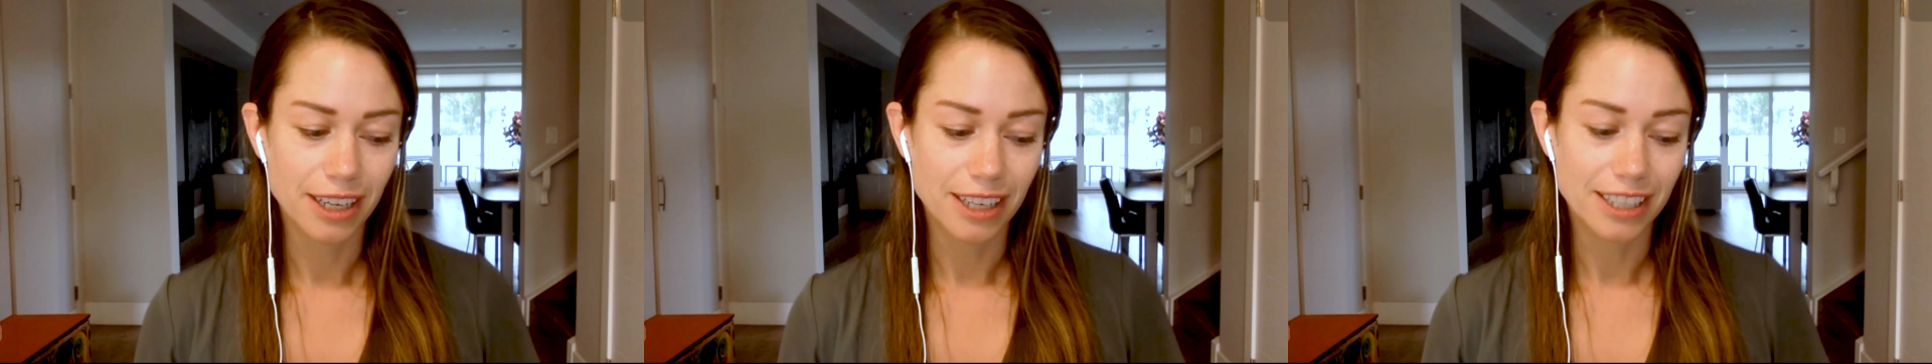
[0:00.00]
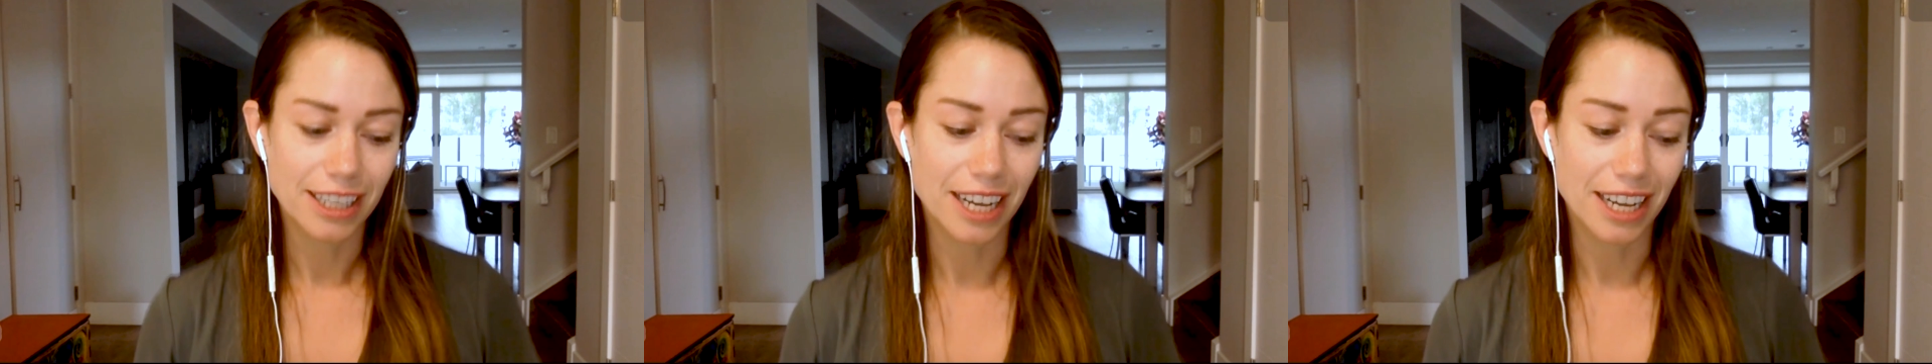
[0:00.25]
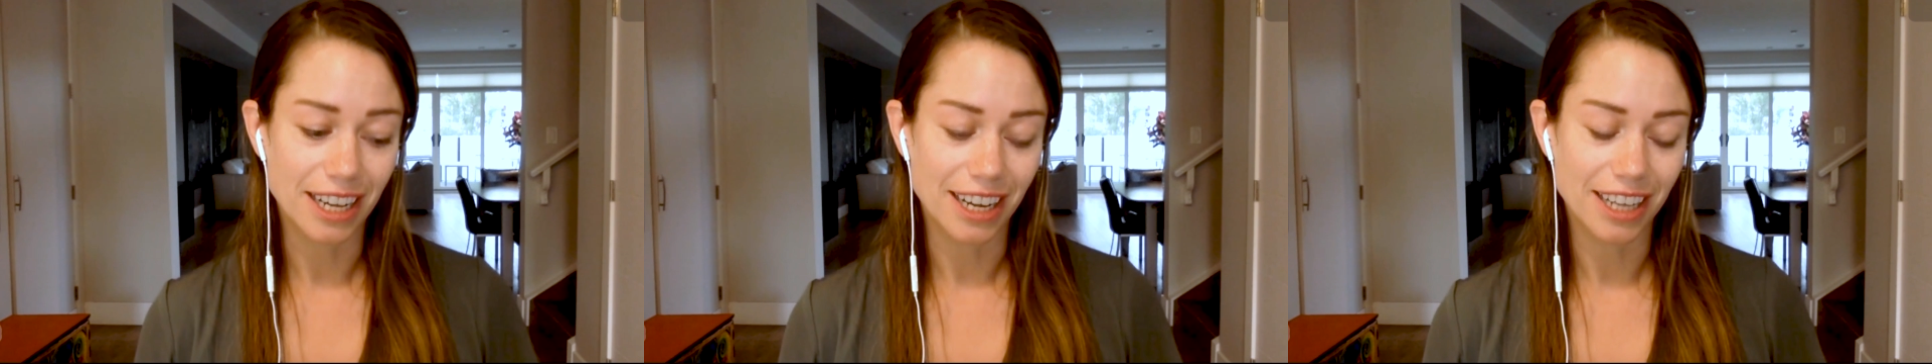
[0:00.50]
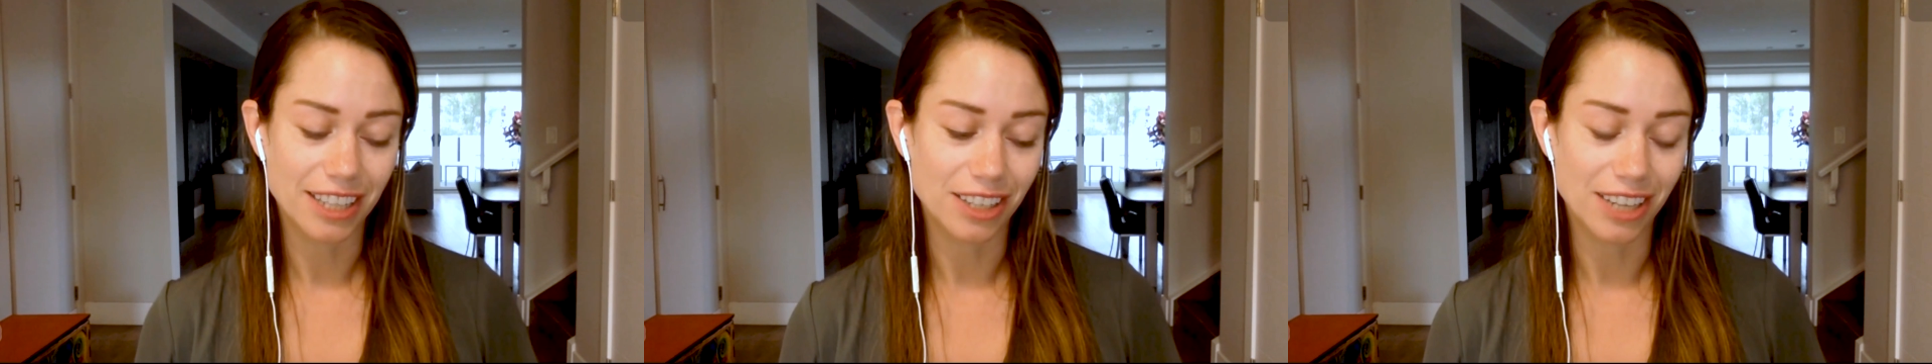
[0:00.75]
yeah,
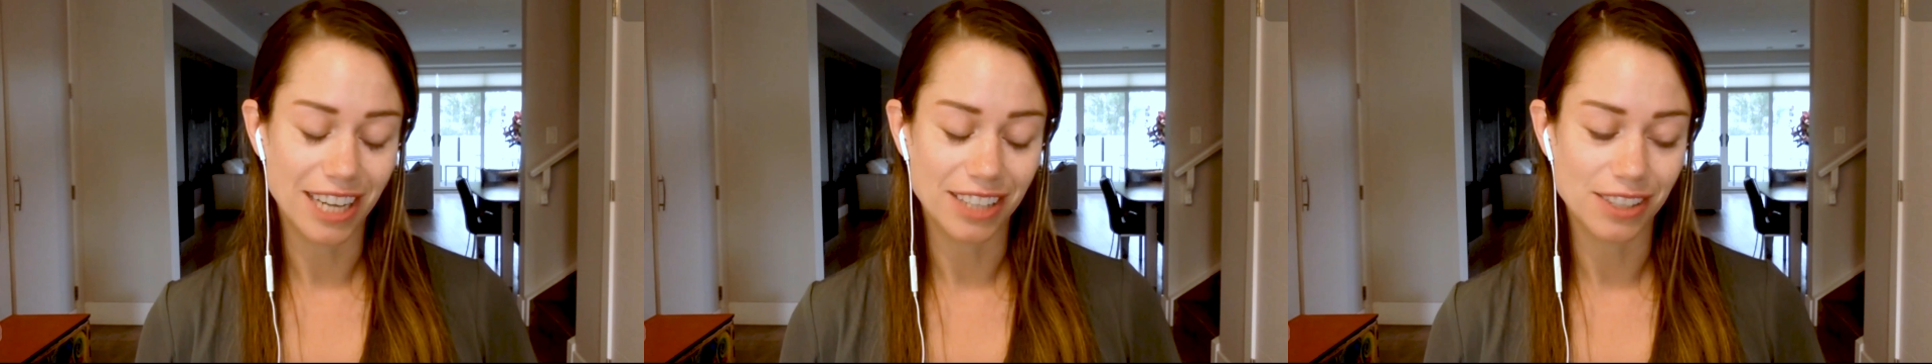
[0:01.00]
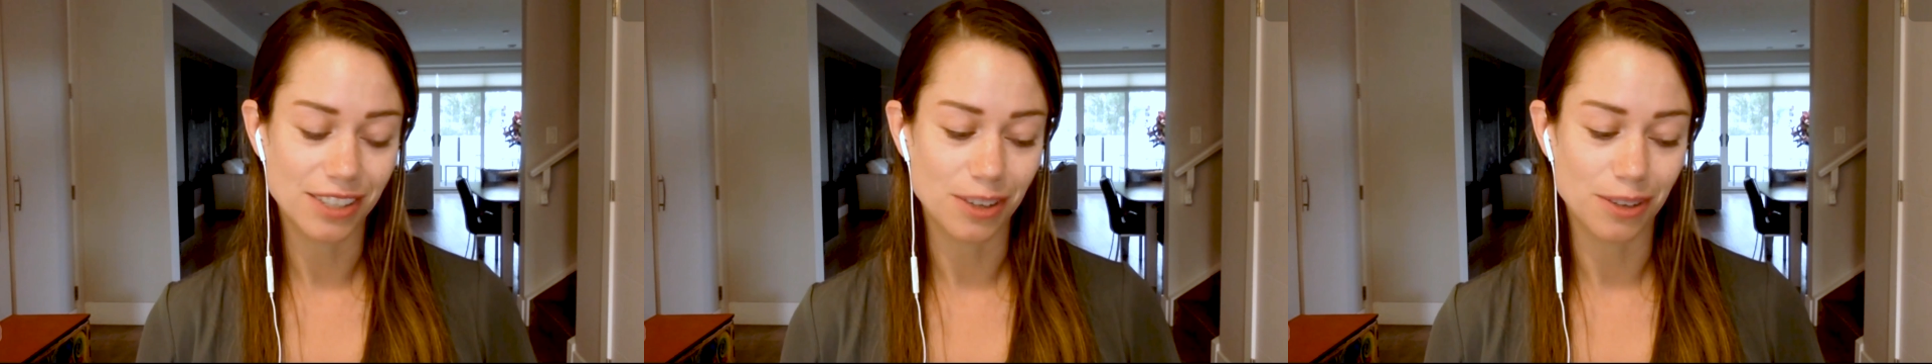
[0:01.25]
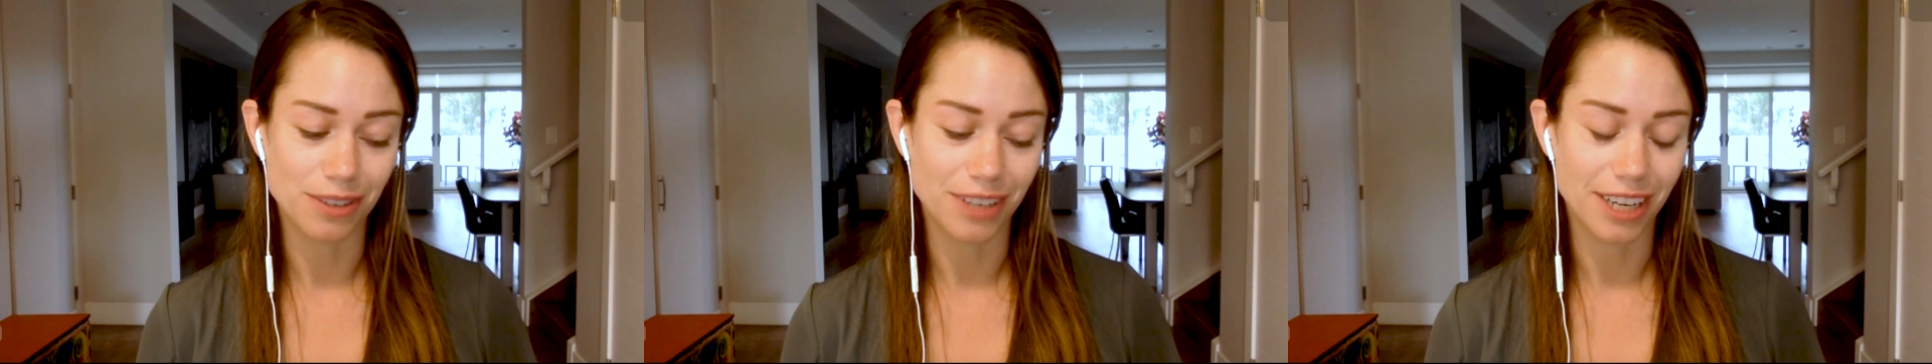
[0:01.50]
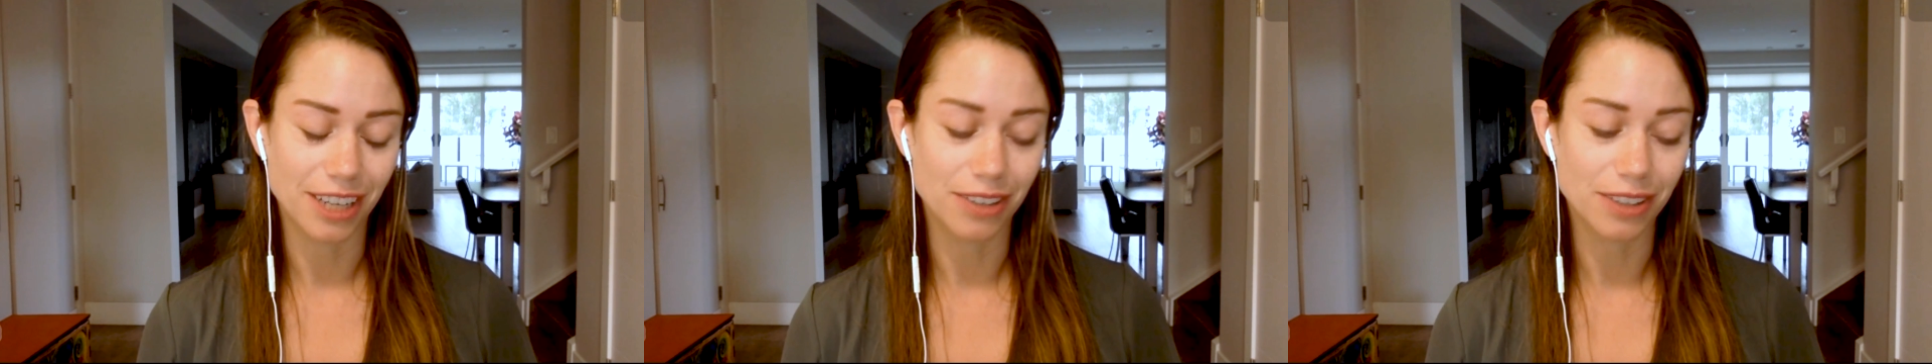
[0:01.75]
I, I just don't,
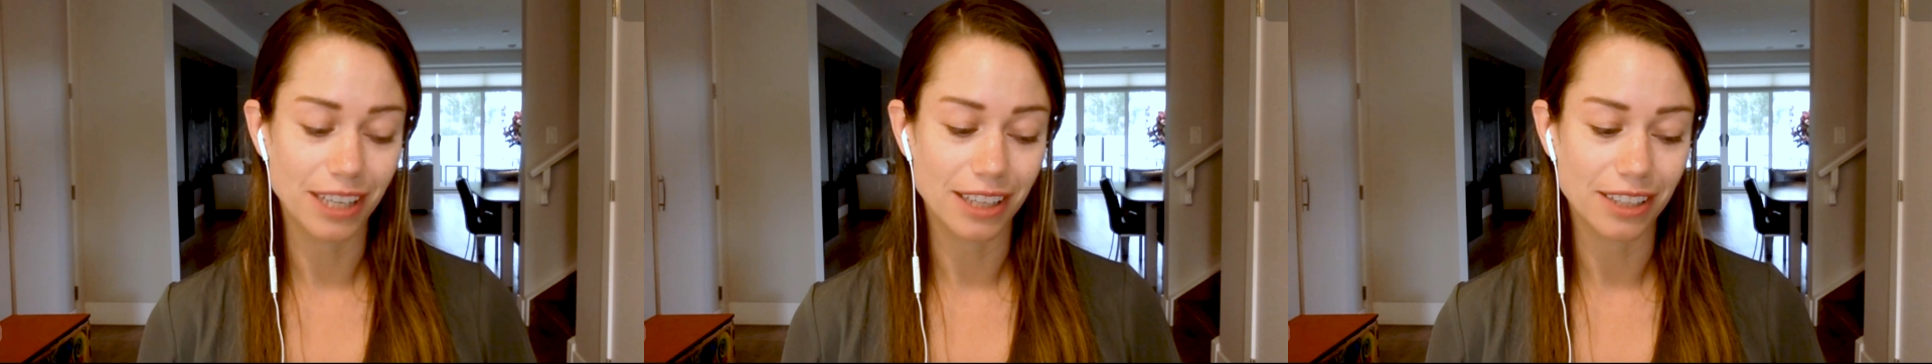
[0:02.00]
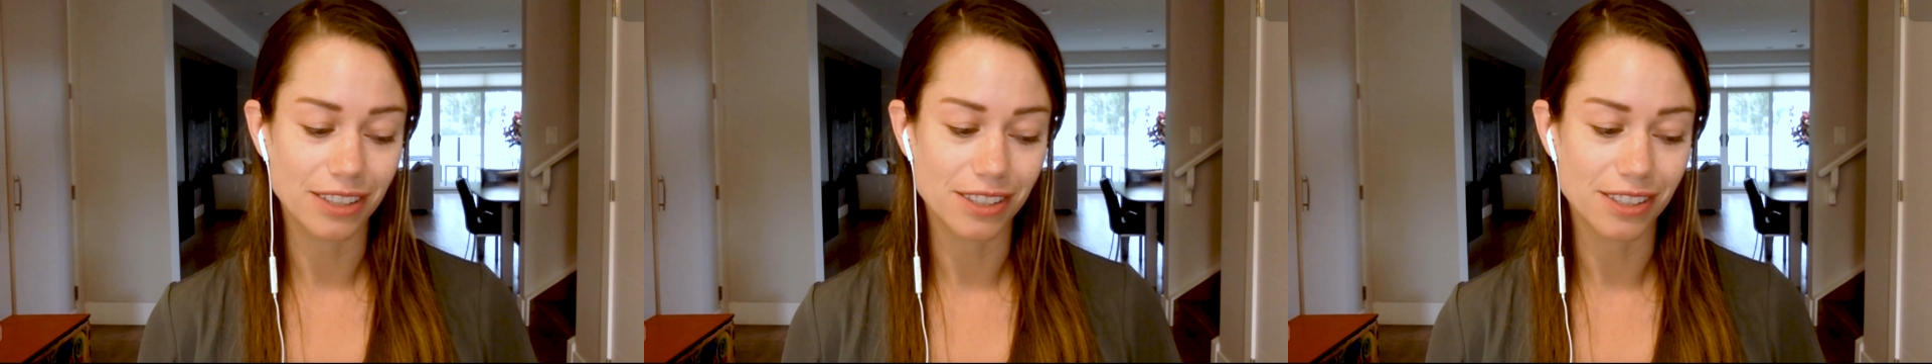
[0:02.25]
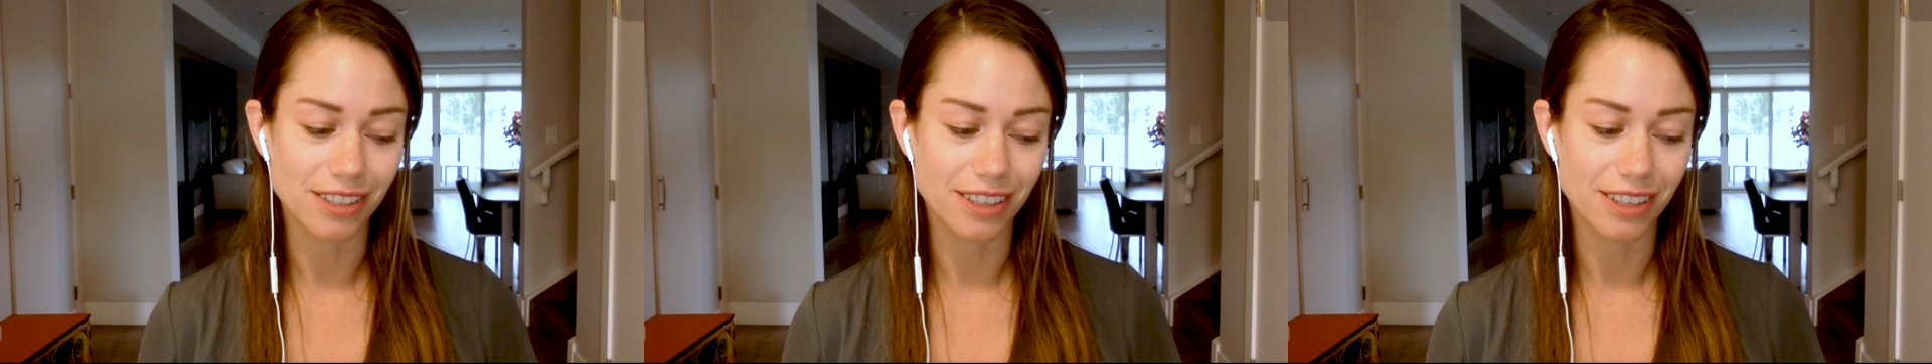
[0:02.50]
I don't think there's